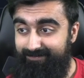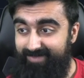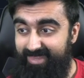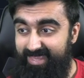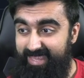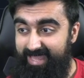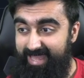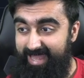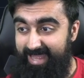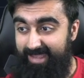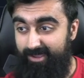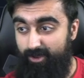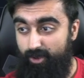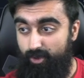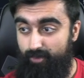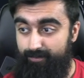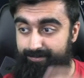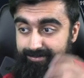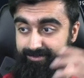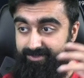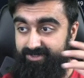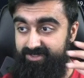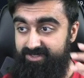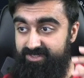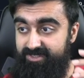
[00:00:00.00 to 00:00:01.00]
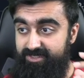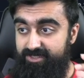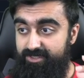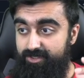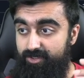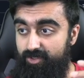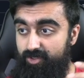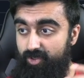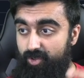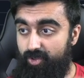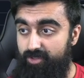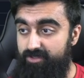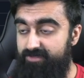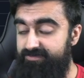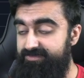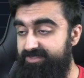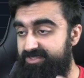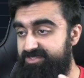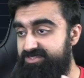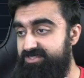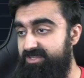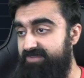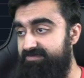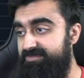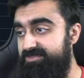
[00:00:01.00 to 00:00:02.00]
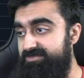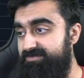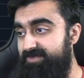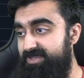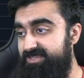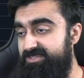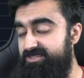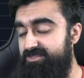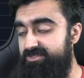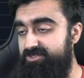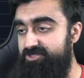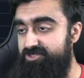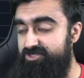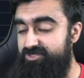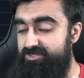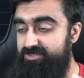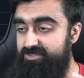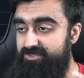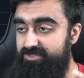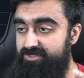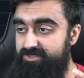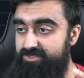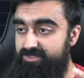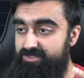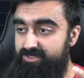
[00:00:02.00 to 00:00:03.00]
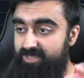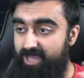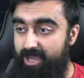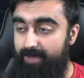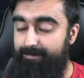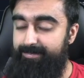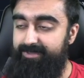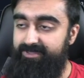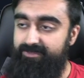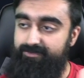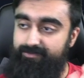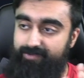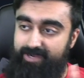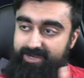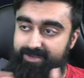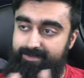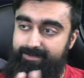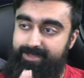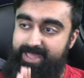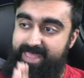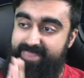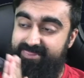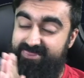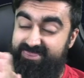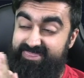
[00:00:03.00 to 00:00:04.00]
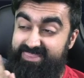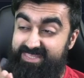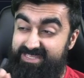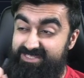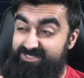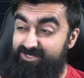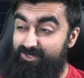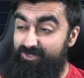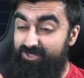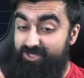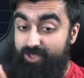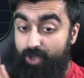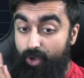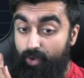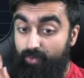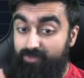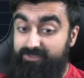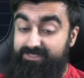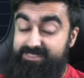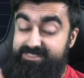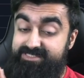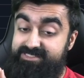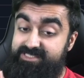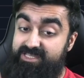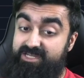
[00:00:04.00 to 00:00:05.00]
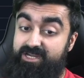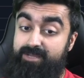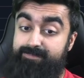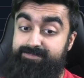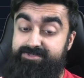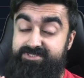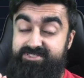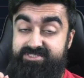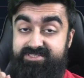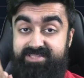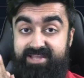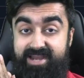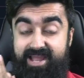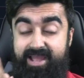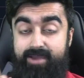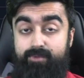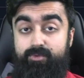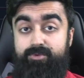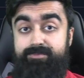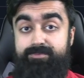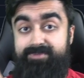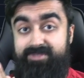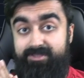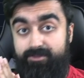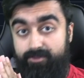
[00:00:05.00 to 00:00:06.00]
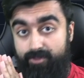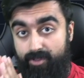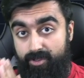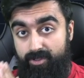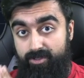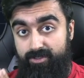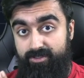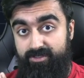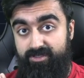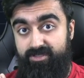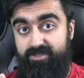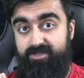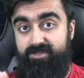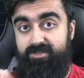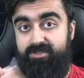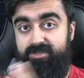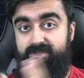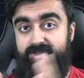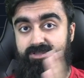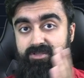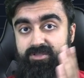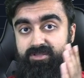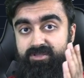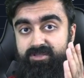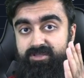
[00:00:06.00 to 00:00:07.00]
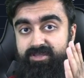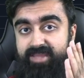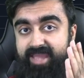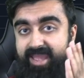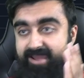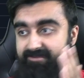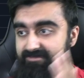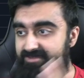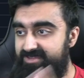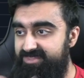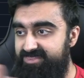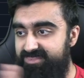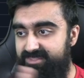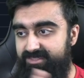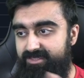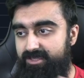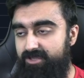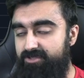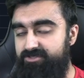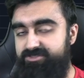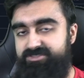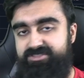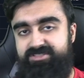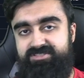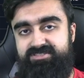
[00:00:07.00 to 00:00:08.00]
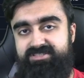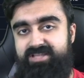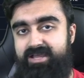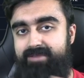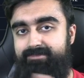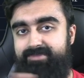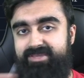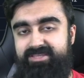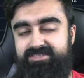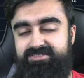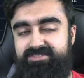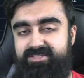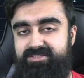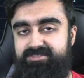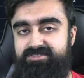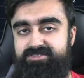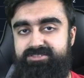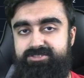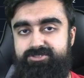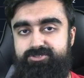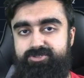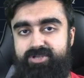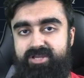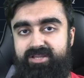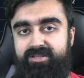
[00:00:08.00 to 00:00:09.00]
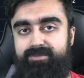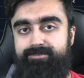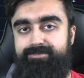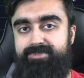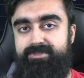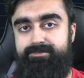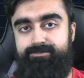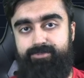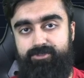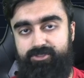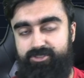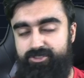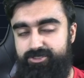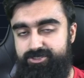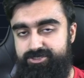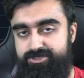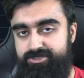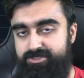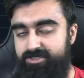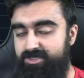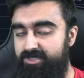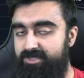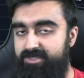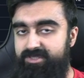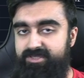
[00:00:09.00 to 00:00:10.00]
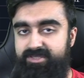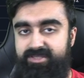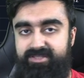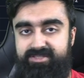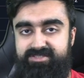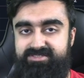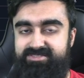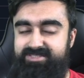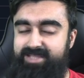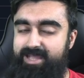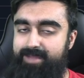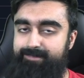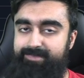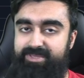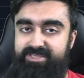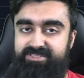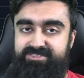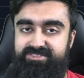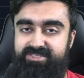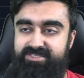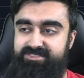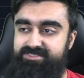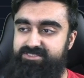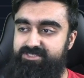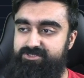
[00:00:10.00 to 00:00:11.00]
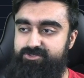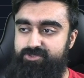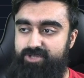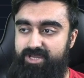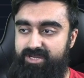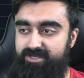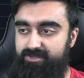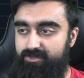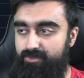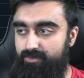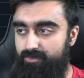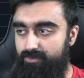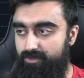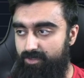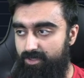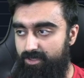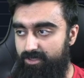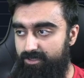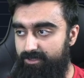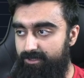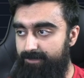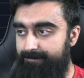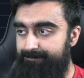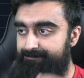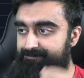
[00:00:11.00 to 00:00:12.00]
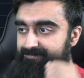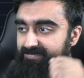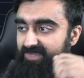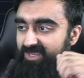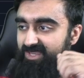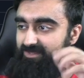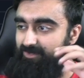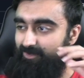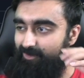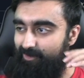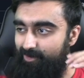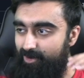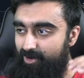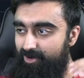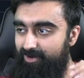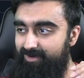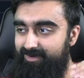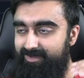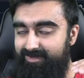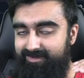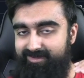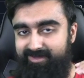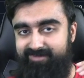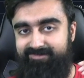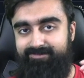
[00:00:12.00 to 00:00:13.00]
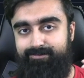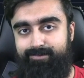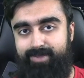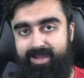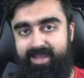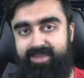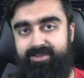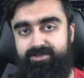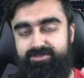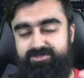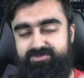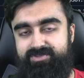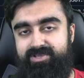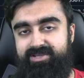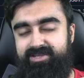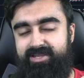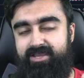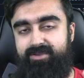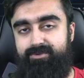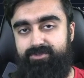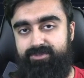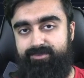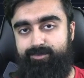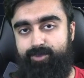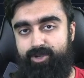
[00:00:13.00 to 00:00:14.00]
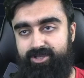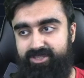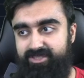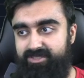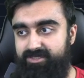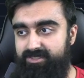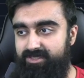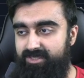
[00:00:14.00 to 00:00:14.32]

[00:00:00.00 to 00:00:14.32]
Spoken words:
I hope all of this stuff is basically just helping, right? And these are the only setups that I would be long. Everything else does not make sense to try to be bullish. It does not make sense to try to go long. There aren't enough buyers right now in the market.